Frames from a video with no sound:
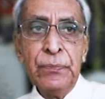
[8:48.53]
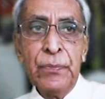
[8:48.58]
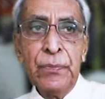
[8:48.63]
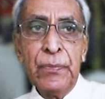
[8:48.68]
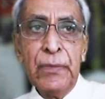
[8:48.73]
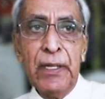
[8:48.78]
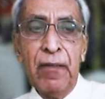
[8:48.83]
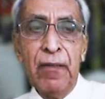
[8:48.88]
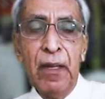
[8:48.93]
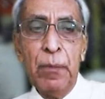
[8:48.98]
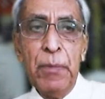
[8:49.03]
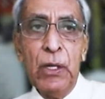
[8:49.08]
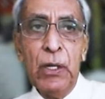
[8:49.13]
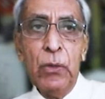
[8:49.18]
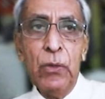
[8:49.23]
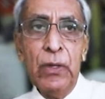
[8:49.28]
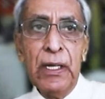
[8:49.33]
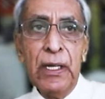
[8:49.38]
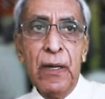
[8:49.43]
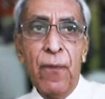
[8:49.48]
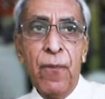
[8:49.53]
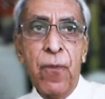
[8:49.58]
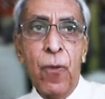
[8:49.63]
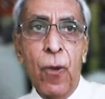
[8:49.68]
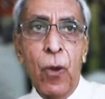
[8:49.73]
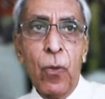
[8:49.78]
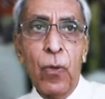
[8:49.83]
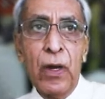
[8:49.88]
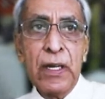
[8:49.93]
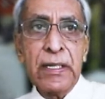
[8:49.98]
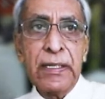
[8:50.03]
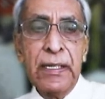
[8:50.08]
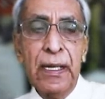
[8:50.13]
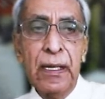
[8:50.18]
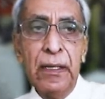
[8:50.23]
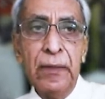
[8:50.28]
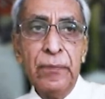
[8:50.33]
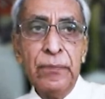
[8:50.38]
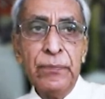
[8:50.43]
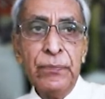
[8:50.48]
they will be doing a forward
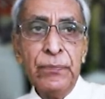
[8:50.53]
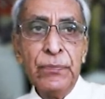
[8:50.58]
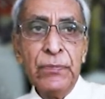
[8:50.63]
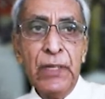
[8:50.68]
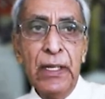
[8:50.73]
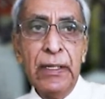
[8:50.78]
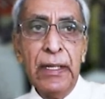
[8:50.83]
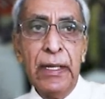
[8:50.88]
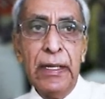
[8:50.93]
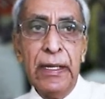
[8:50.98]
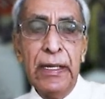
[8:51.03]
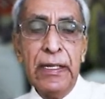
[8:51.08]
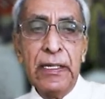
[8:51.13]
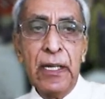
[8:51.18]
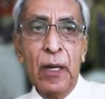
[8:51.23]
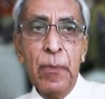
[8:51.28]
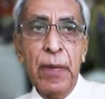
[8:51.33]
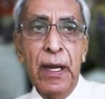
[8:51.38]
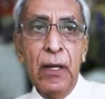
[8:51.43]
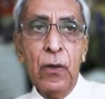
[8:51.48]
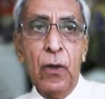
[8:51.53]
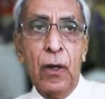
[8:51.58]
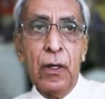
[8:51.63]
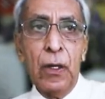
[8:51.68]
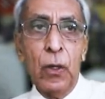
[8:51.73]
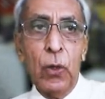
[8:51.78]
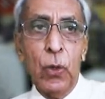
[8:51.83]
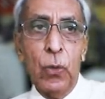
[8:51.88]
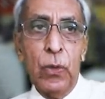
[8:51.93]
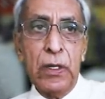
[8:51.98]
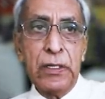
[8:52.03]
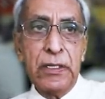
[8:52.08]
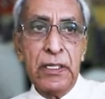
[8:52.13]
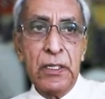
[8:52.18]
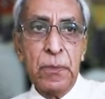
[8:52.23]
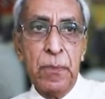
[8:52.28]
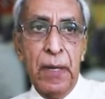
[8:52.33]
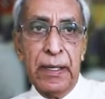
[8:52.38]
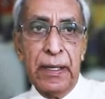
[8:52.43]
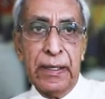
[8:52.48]
sale in an interbank or
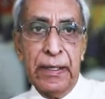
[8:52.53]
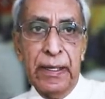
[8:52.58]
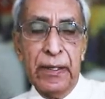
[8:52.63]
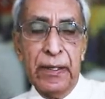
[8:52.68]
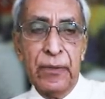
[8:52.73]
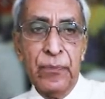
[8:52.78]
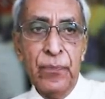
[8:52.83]
overseas market.